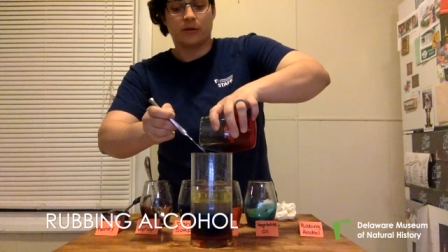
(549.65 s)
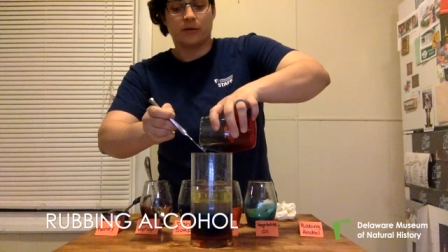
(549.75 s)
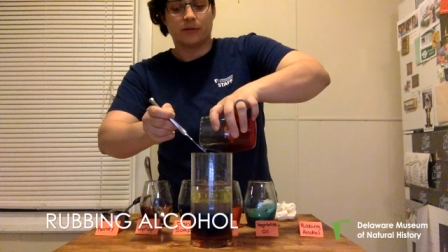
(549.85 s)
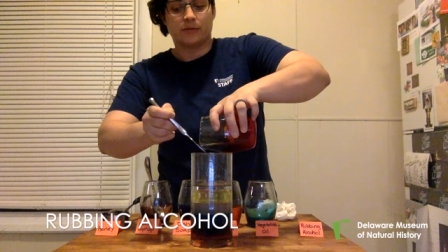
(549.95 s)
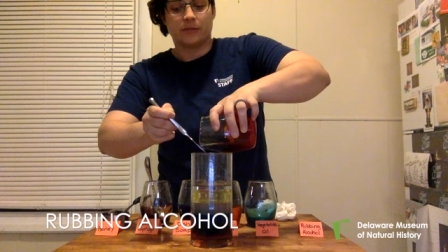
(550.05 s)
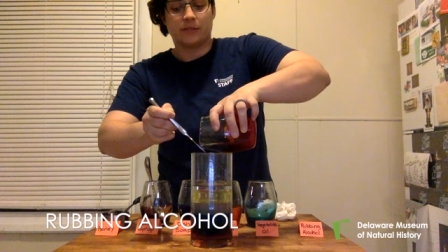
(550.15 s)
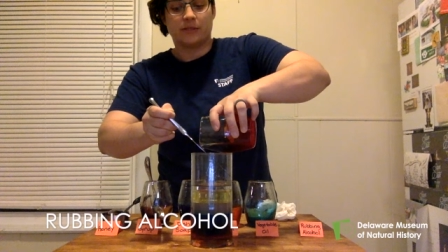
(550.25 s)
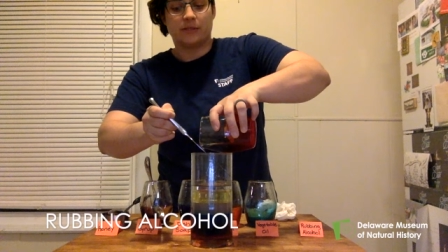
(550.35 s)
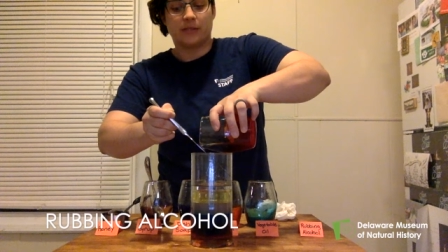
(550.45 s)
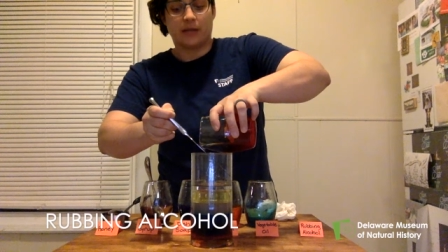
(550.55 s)
So
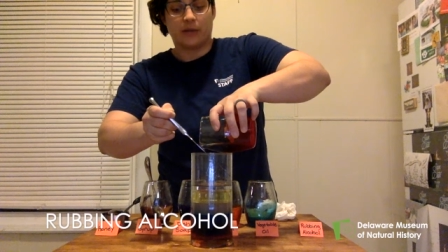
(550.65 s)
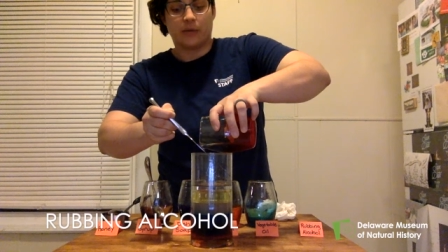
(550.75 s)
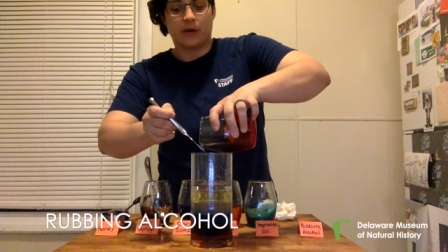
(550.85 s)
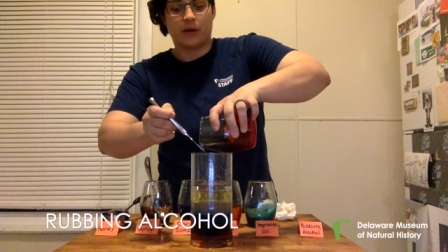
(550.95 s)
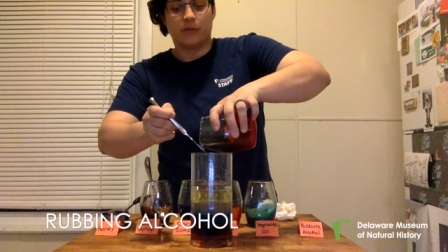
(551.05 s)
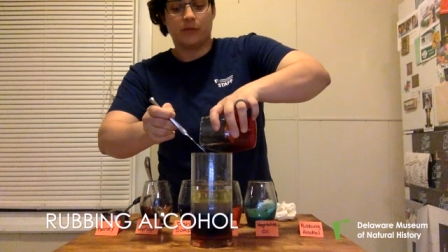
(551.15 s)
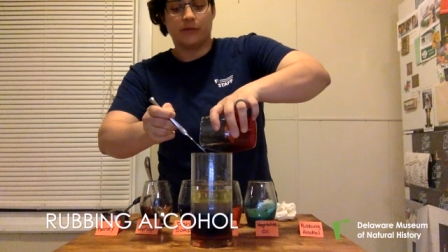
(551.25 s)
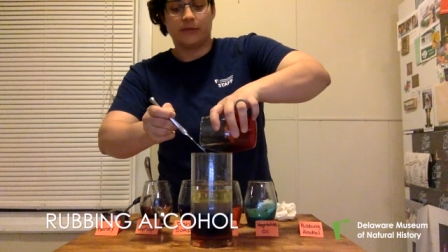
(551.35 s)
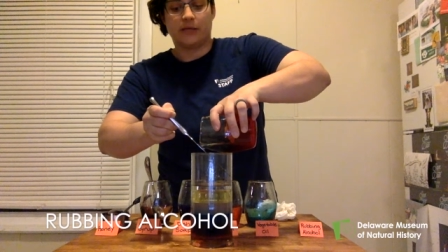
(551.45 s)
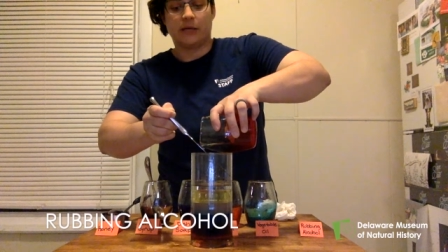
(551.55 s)
Delaware
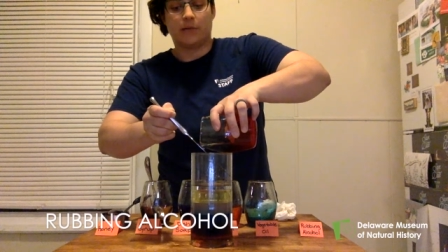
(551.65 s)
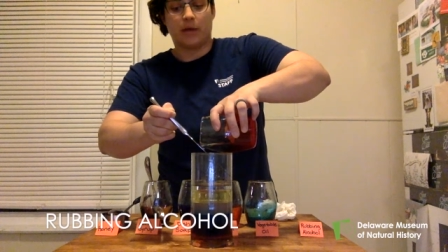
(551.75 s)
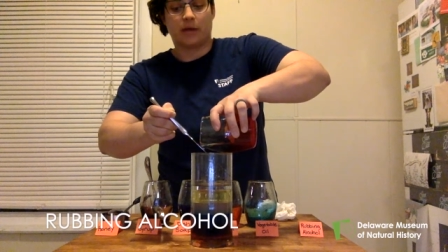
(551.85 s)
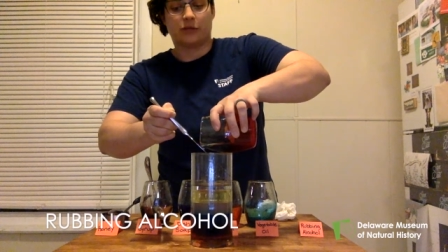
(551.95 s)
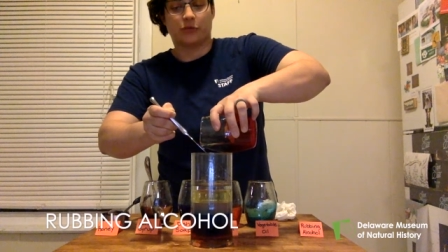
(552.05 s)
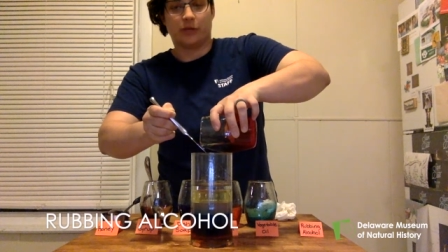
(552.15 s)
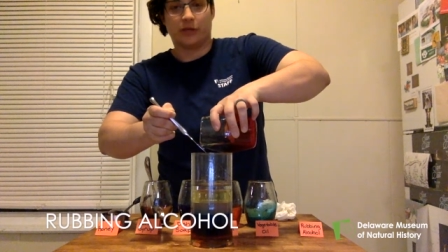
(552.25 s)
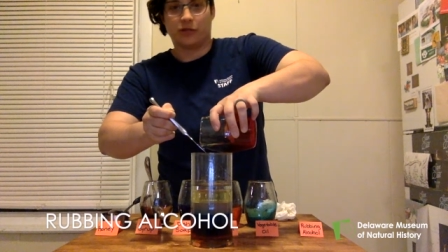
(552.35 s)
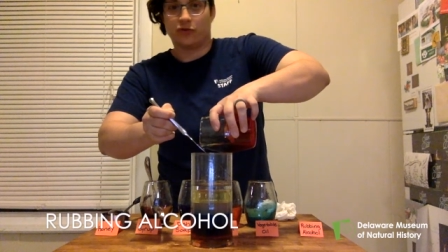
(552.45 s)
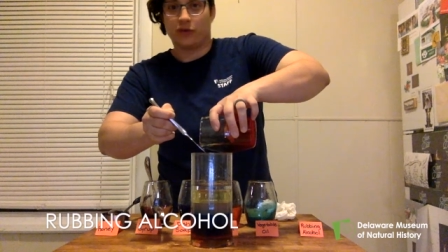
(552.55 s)
Museum Natural
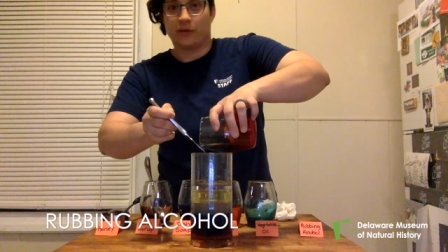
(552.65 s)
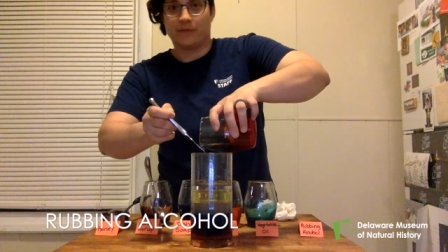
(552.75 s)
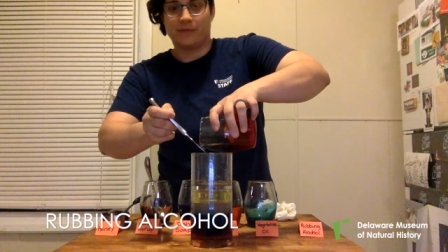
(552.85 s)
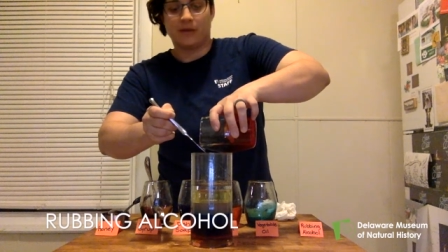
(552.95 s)
History.